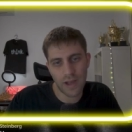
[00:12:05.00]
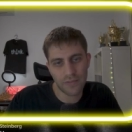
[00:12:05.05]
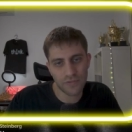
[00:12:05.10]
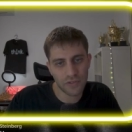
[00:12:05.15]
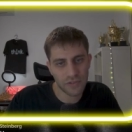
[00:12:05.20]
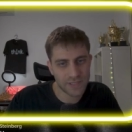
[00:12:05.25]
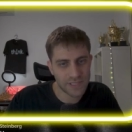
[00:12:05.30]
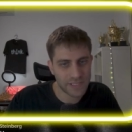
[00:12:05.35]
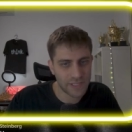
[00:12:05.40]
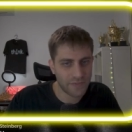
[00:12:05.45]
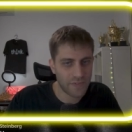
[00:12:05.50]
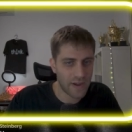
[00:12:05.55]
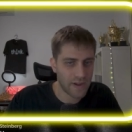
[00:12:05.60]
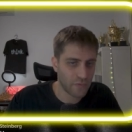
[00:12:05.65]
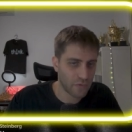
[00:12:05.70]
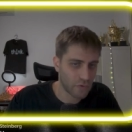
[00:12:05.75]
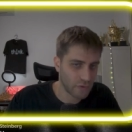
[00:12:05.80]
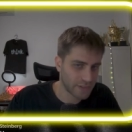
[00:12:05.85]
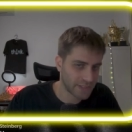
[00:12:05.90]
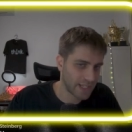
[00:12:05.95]
after c5
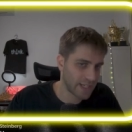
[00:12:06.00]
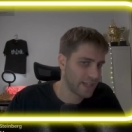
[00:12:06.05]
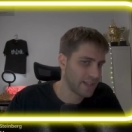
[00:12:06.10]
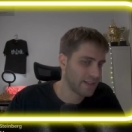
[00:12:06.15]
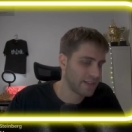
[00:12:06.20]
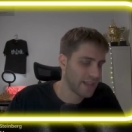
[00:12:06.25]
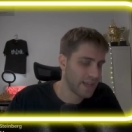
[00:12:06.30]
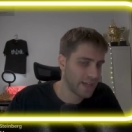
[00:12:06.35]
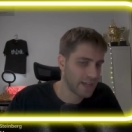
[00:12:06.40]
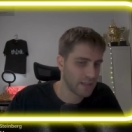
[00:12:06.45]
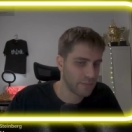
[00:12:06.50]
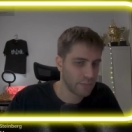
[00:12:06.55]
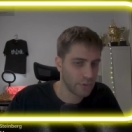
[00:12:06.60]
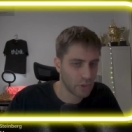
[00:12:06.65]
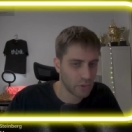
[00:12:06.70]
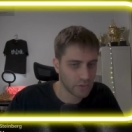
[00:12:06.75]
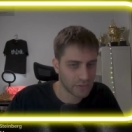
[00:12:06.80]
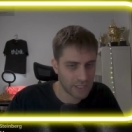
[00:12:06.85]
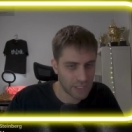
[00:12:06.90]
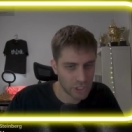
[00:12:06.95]
of course i can take it
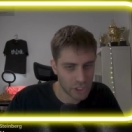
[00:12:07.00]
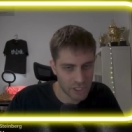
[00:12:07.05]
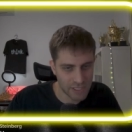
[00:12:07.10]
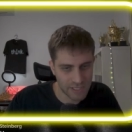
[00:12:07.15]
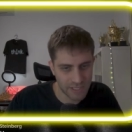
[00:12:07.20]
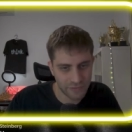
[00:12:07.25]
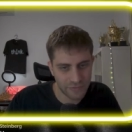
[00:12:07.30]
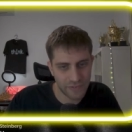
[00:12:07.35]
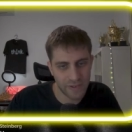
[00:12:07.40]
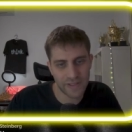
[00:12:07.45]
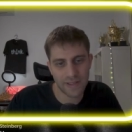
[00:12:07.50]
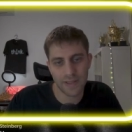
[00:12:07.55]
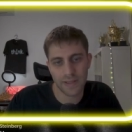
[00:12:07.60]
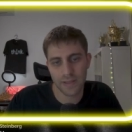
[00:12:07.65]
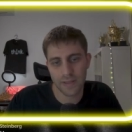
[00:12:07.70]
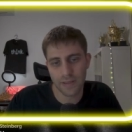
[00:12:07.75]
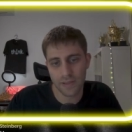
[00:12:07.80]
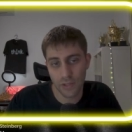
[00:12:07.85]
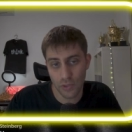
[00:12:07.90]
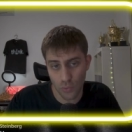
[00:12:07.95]
because i just defend
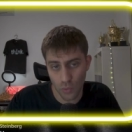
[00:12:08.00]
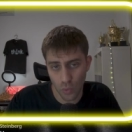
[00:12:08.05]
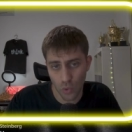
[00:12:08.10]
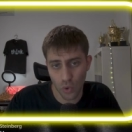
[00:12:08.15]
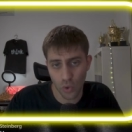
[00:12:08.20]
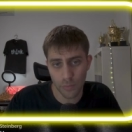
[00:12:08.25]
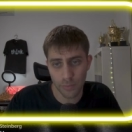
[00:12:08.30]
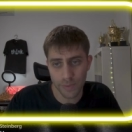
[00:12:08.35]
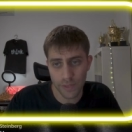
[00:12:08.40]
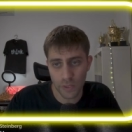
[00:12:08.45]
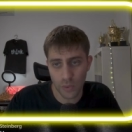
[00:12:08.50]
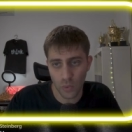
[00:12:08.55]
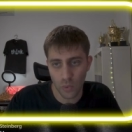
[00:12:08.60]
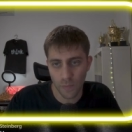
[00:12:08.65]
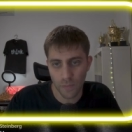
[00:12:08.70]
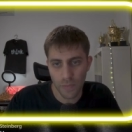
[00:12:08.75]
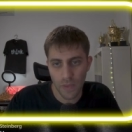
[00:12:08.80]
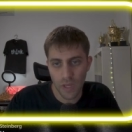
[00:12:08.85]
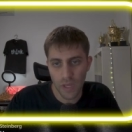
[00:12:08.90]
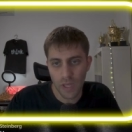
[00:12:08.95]
the rook on b2
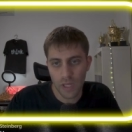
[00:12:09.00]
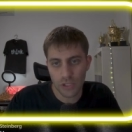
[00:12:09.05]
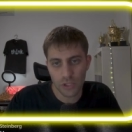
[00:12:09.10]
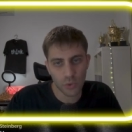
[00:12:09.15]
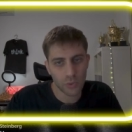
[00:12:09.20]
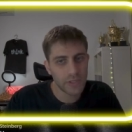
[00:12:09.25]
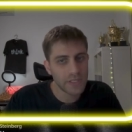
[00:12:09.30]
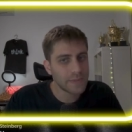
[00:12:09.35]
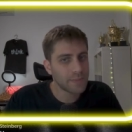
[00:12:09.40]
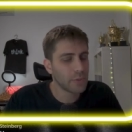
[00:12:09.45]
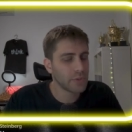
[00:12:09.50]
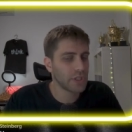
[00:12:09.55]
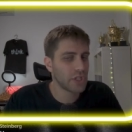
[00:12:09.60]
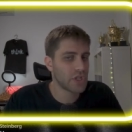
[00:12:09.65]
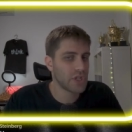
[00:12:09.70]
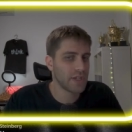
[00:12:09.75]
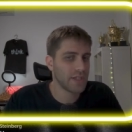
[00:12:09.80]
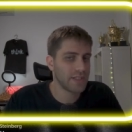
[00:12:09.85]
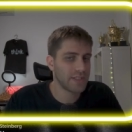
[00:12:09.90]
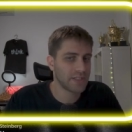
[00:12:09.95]
so this
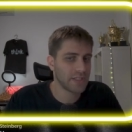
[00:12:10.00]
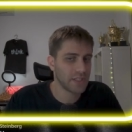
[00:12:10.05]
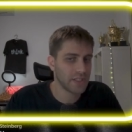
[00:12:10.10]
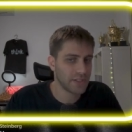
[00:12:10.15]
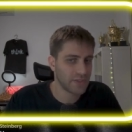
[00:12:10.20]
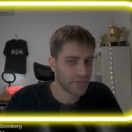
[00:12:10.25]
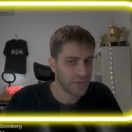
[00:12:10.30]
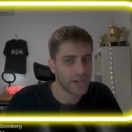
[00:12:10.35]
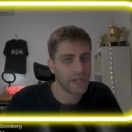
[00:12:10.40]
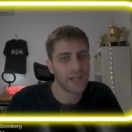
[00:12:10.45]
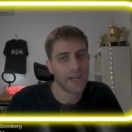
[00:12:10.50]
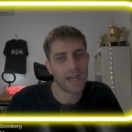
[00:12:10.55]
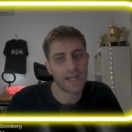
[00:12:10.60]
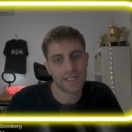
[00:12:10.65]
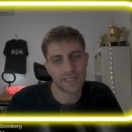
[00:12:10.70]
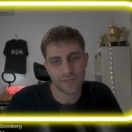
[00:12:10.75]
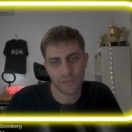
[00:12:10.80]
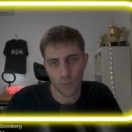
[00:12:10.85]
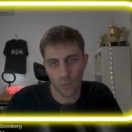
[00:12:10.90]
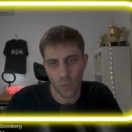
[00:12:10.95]
position is is really
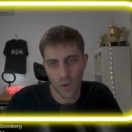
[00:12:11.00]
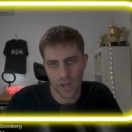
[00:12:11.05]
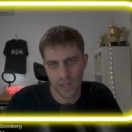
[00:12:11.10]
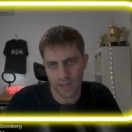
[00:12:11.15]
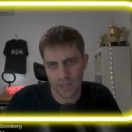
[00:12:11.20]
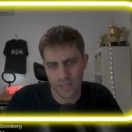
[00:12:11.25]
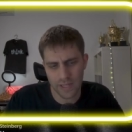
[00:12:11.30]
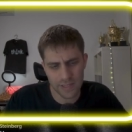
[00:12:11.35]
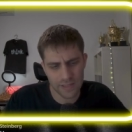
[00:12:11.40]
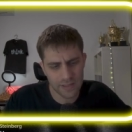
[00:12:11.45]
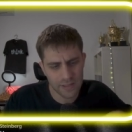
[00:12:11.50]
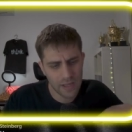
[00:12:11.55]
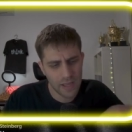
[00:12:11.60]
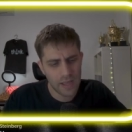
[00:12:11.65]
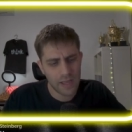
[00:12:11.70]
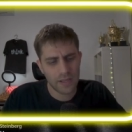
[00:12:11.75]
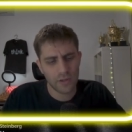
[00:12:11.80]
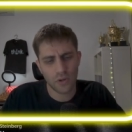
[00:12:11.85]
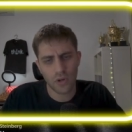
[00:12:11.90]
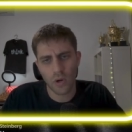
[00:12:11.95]
nice for white and
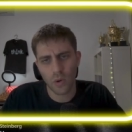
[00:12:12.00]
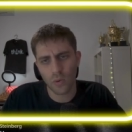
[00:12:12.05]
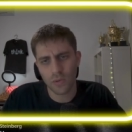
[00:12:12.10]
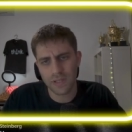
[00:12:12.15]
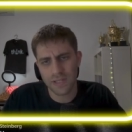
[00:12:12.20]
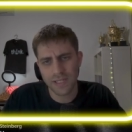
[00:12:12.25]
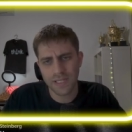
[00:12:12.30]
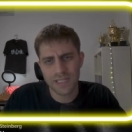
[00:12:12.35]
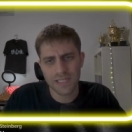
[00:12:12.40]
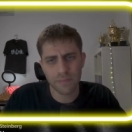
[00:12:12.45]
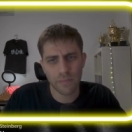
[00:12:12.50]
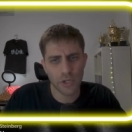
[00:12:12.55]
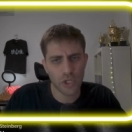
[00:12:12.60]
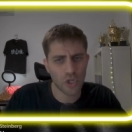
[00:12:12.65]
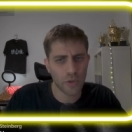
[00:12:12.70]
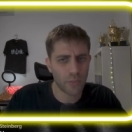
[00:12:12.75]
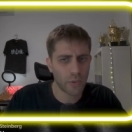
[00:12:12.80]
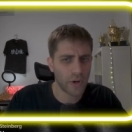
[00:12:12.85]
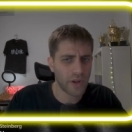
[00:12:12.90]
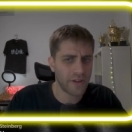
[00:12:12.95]
you know this
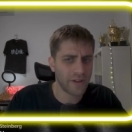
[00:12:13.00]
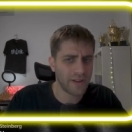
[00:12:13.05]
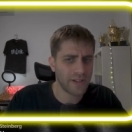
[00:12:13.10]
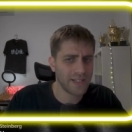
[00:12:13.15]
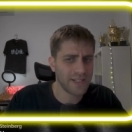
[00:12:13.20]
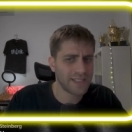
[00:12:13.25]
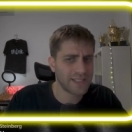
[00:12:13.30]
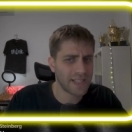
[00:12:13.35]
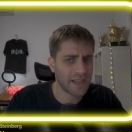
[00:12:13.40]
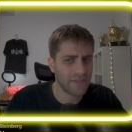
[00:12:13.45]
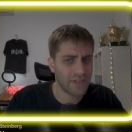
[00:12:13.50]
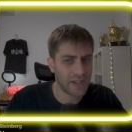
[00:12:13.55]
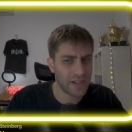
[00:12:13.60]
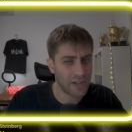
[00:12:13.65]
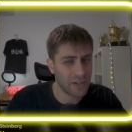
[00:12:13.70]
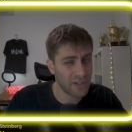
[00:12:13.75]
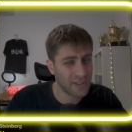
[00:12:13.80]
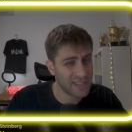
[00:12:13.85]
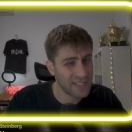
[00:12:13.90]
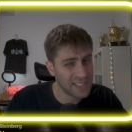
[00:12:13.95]
bishop on e7
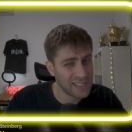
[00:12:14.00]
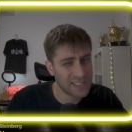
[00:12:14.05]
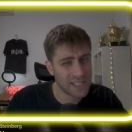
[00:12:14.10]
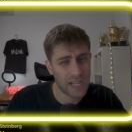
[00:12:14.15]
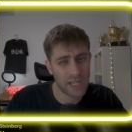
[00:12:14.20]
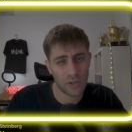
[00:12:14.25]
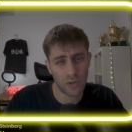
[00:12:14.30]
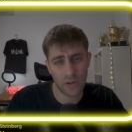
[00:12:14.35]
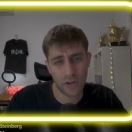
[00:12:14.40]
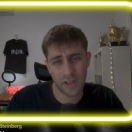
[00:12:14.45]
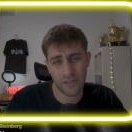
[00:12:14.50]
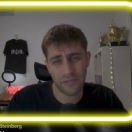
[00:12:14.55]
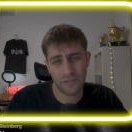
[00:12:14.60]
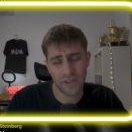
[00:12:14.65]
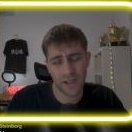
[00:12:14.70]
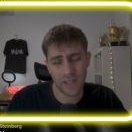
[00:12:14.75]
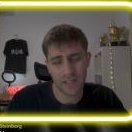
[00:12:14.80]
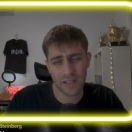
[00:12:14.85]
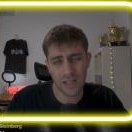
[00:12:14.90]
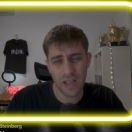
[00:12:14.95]
and this knight on
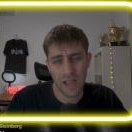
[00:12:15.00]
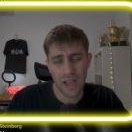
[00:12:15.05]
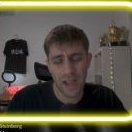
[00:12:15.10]
f8